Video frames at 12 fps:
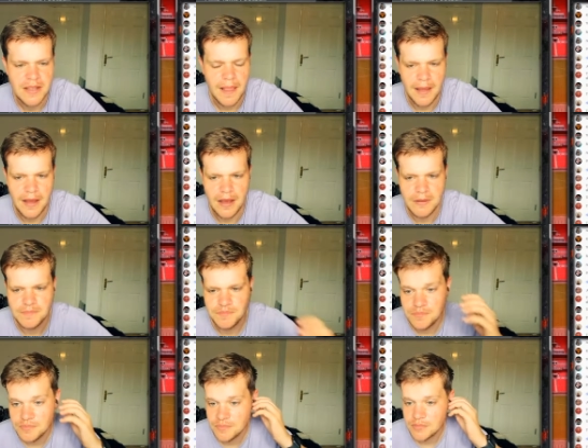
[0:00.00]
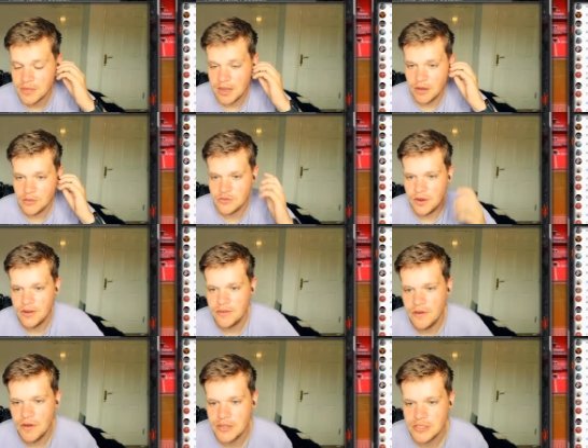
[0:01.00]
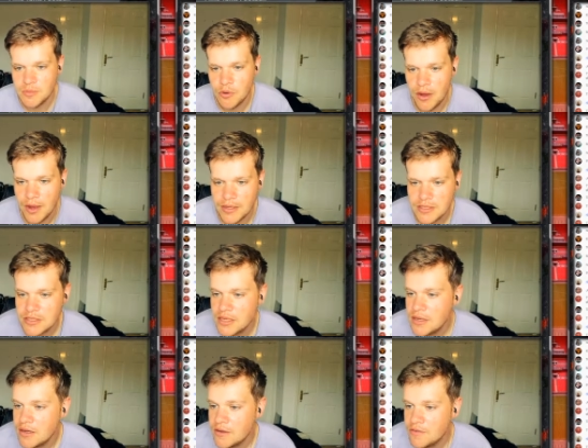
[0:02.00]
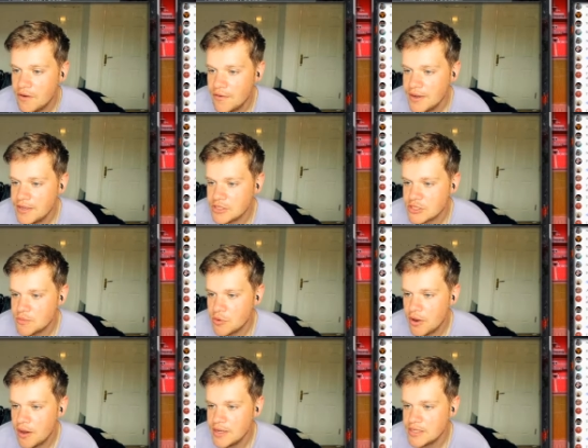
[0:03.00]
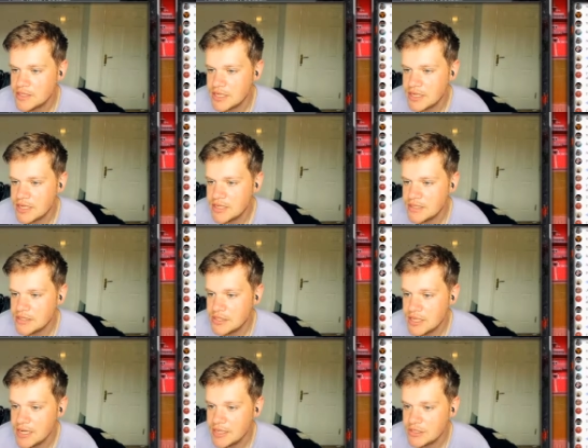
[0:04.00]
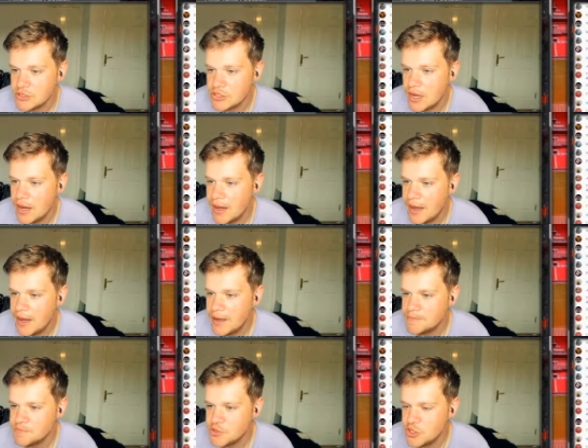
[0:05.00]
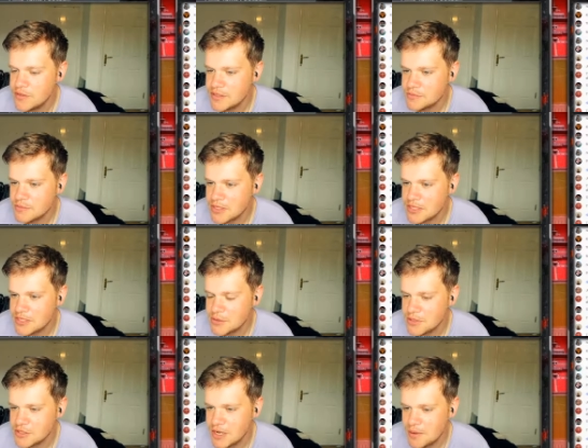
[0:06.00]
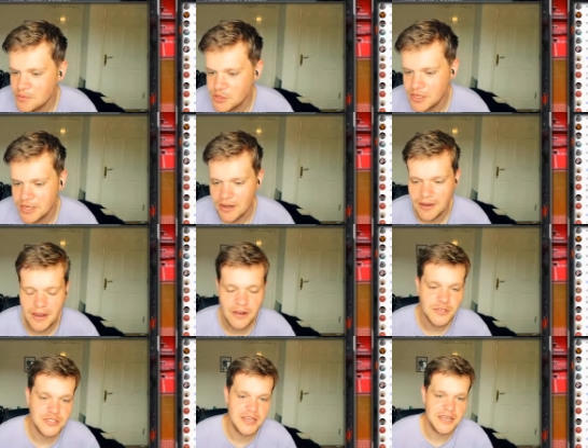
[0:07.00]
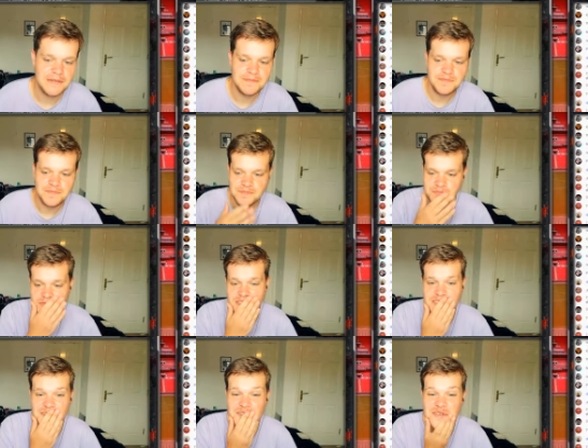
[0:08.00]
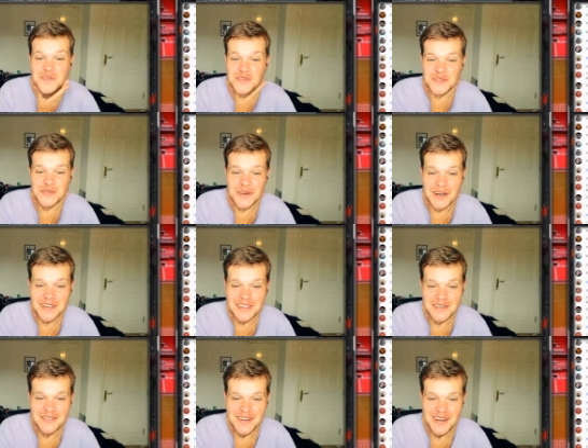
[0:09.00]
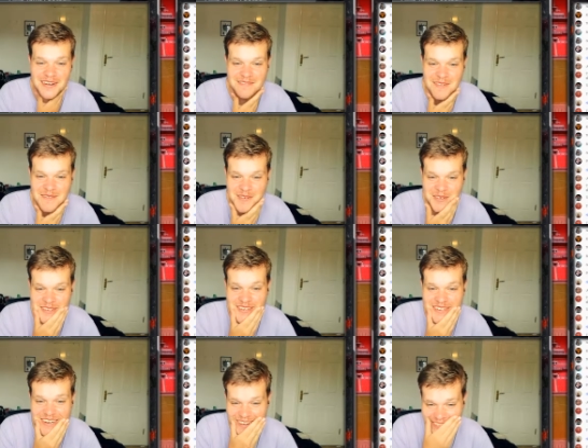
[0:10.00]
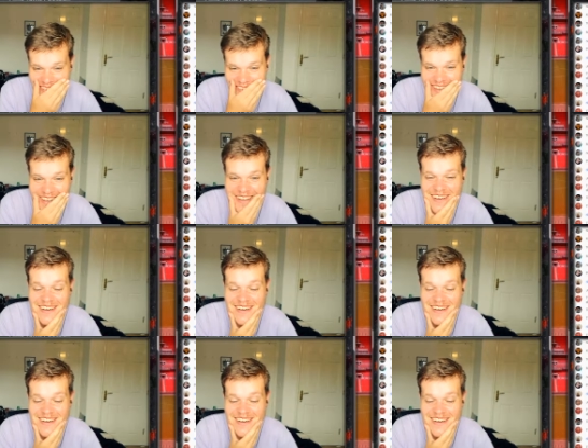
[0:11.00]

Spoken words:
Yeah, I was very, very surprised. Very surprised indeed. Do you think Man City will win the Champions League? I honestly, it sounds awful, but I can't remember who's in the Champions League.